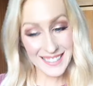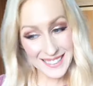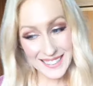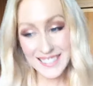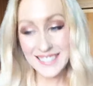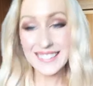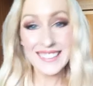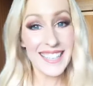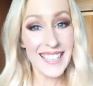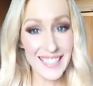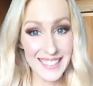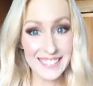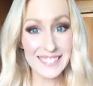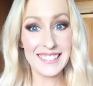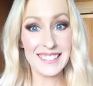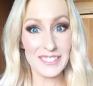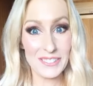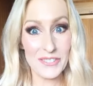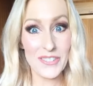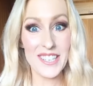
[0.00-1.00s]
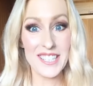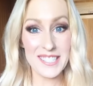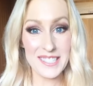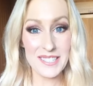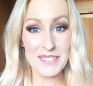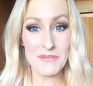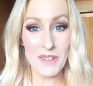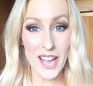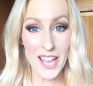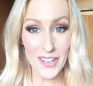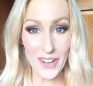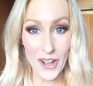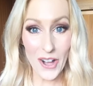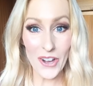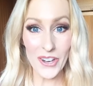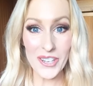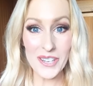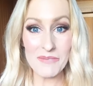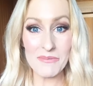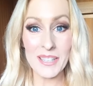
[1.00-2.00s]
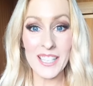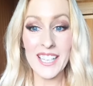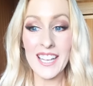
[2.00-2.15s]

glean a little wisdom, I hope,